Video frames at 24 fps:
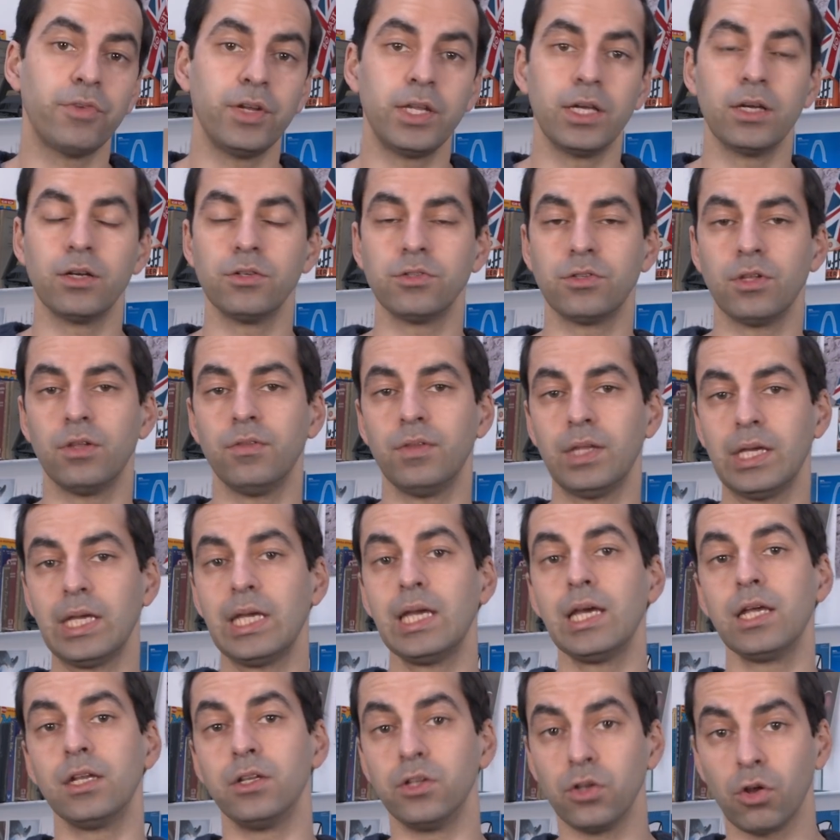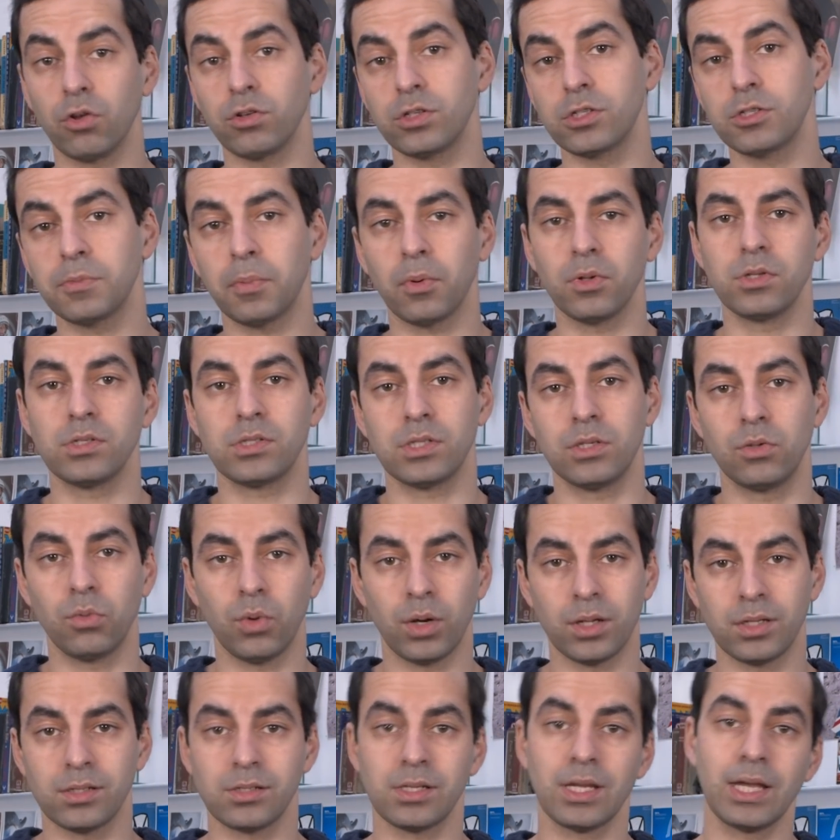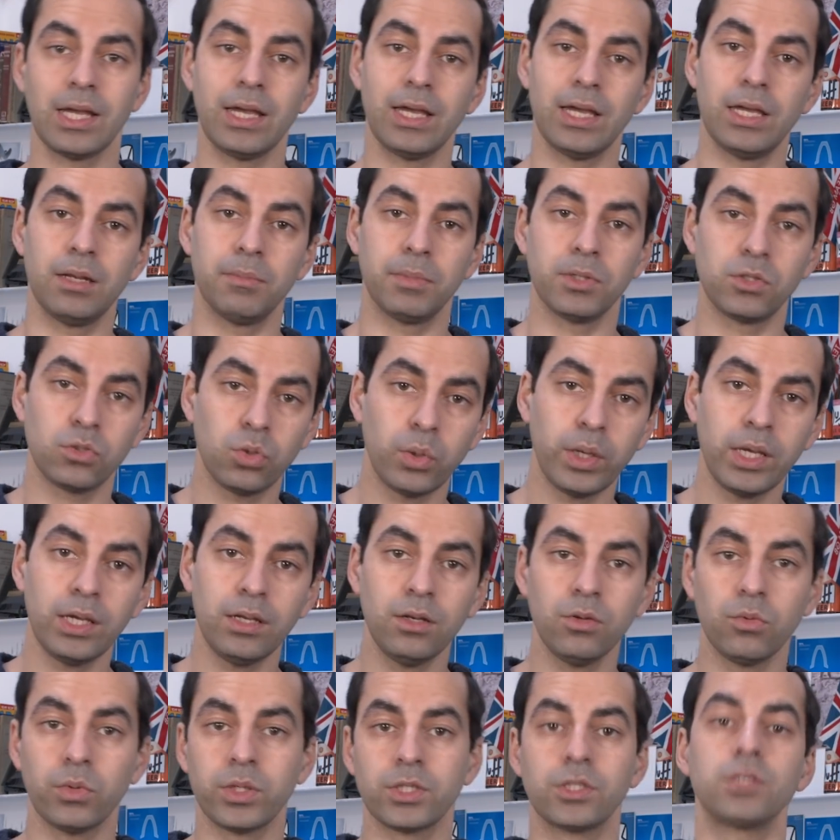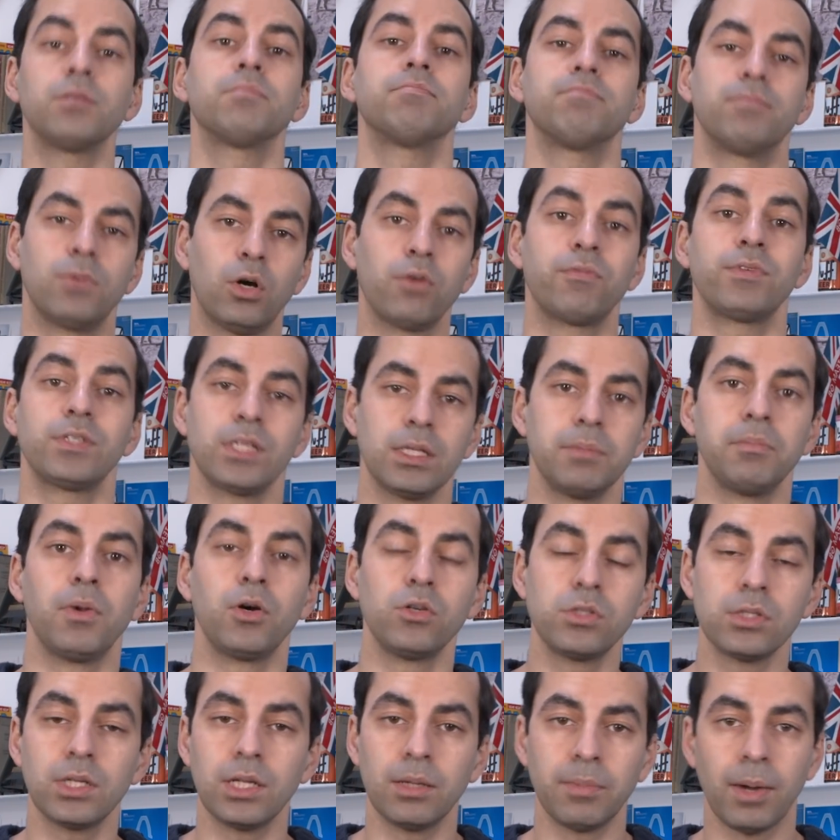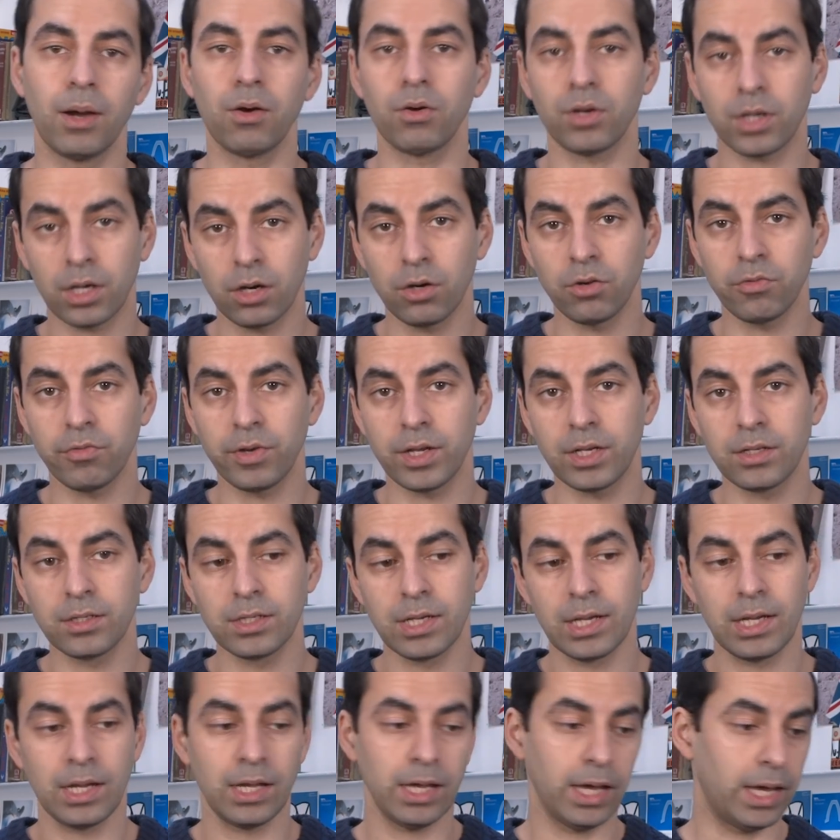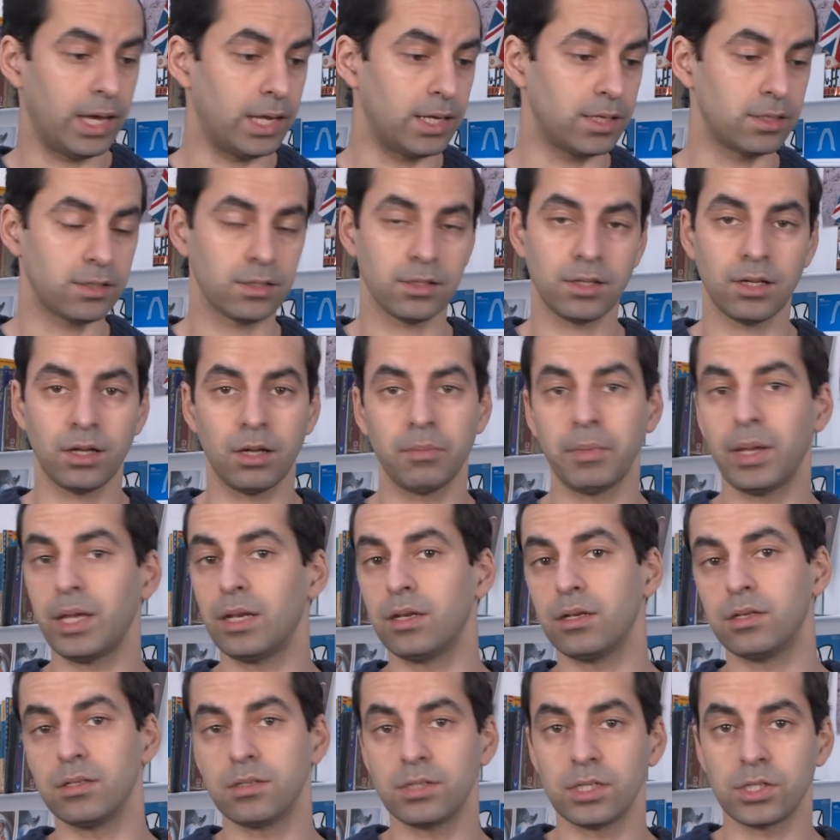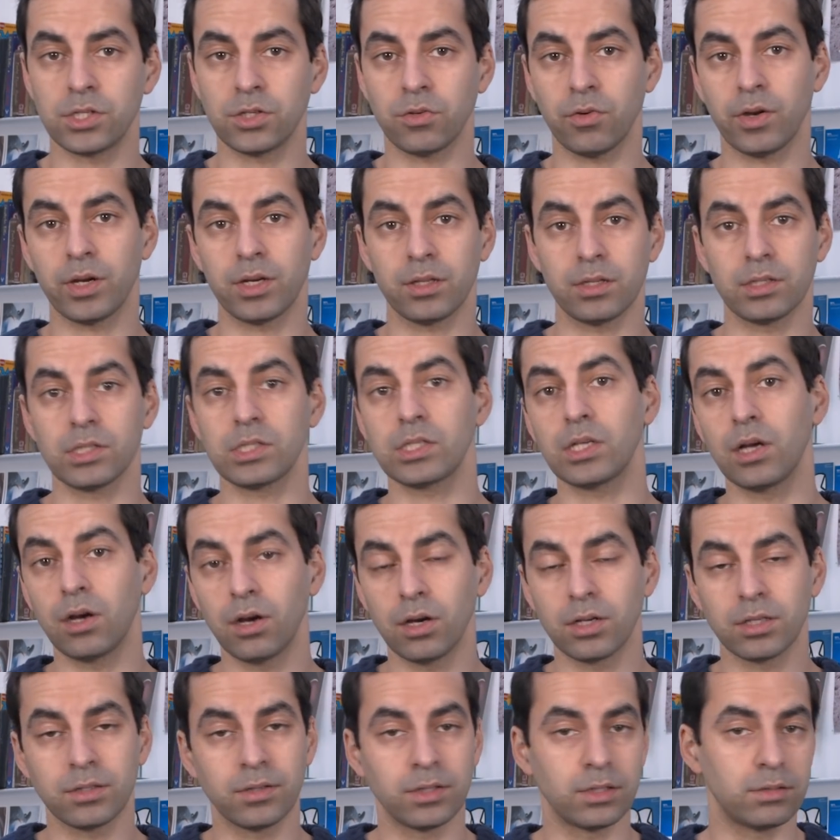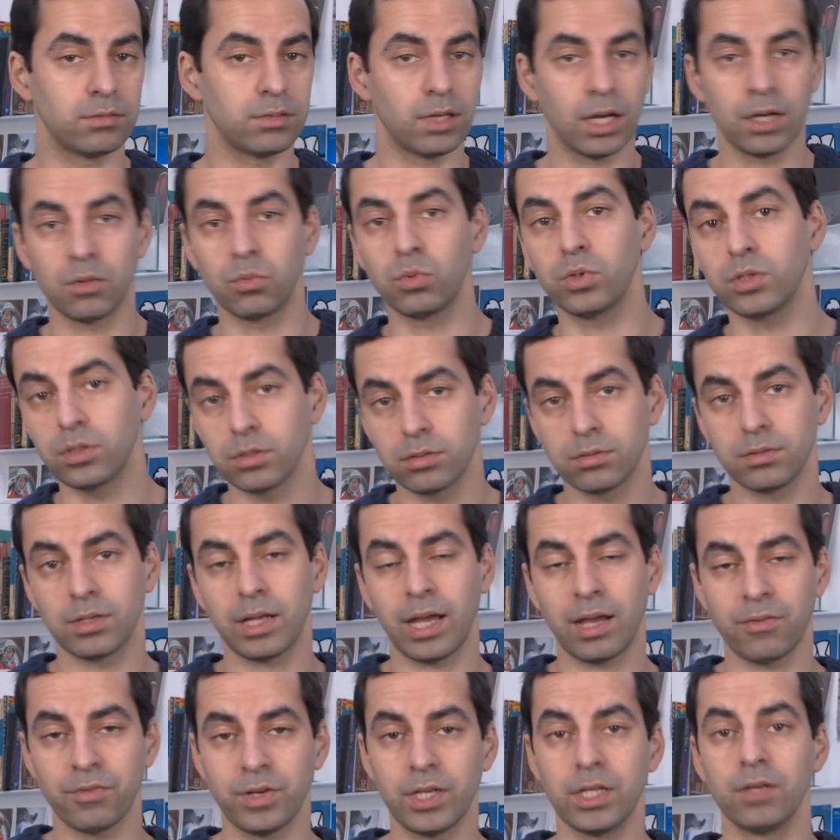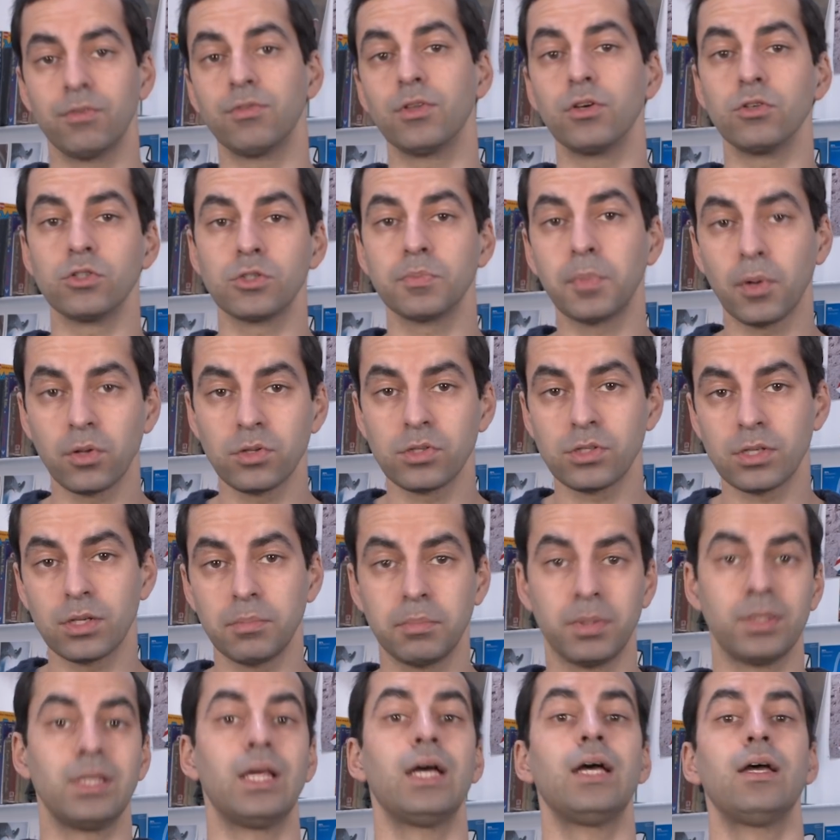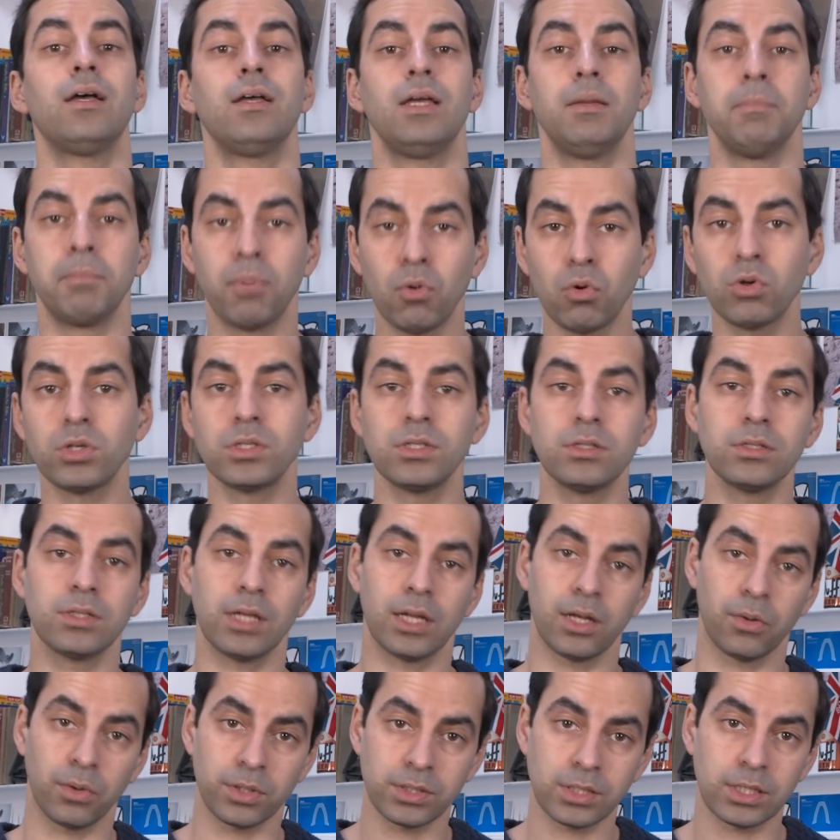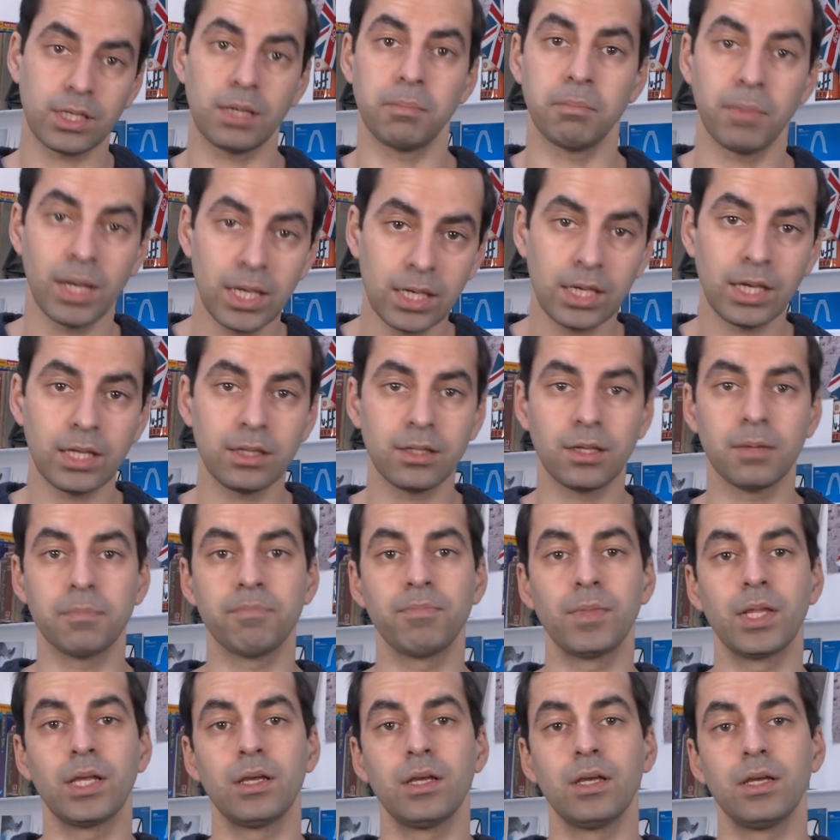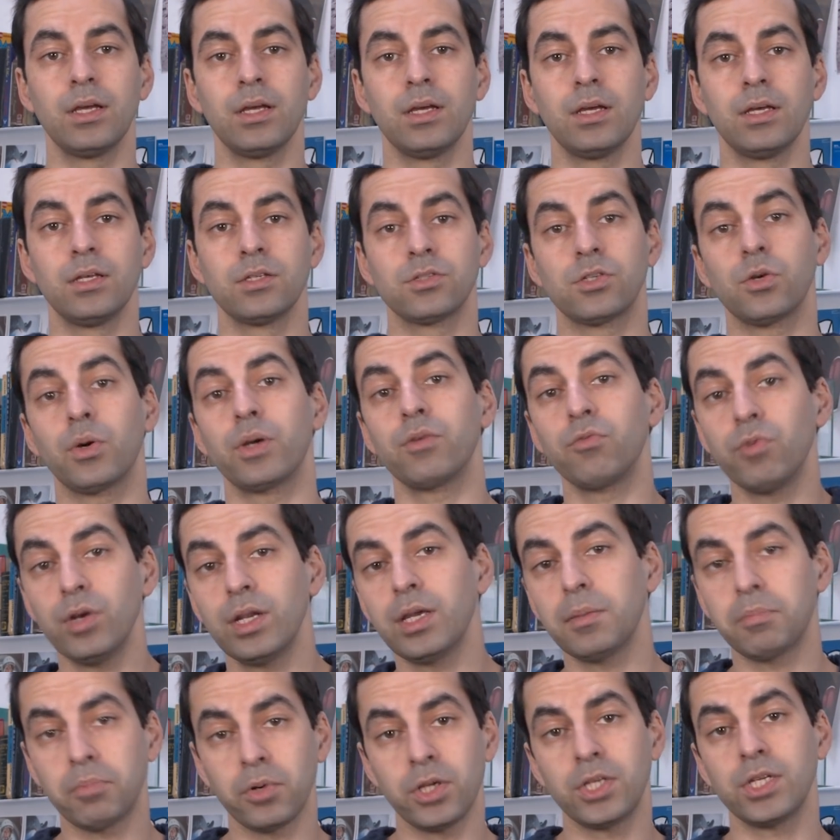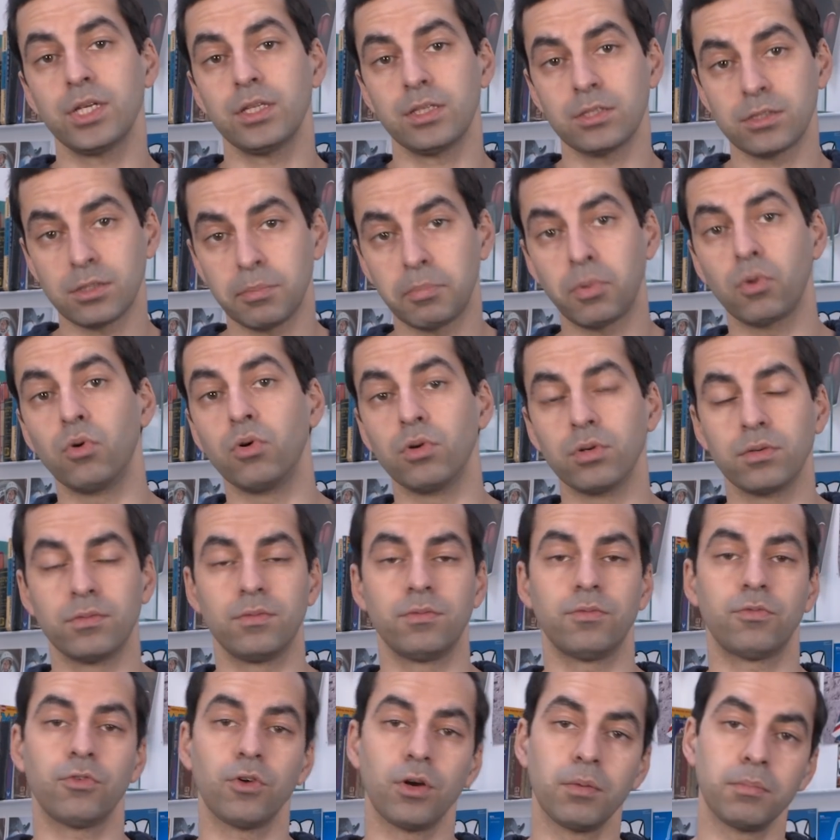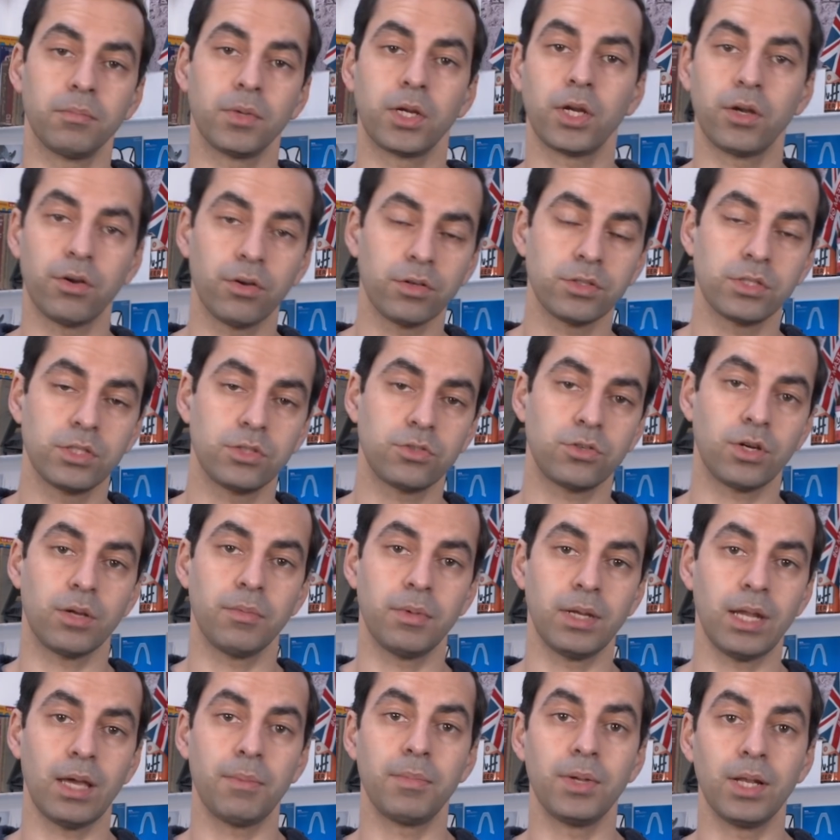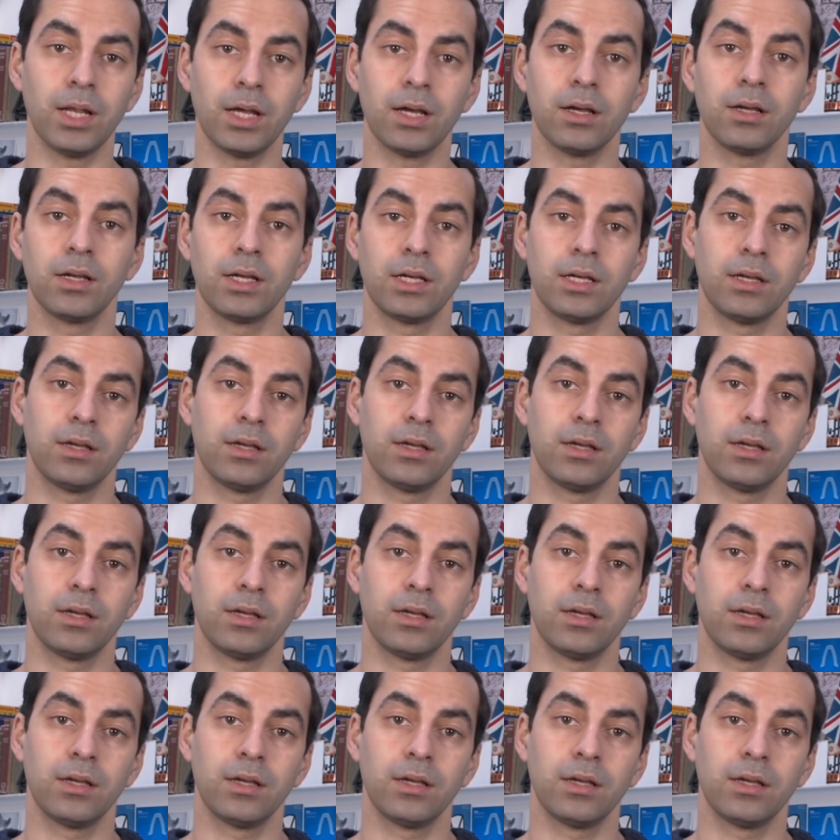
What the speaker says: videos than the non-sponsored ones in between, which are obviously mostly about COVID. And I made a decision right at the start that I wouldn't have any of those sponsored, but they're important and I want to keep making them. So I really appreciate the support from CuriosityStream and Nebula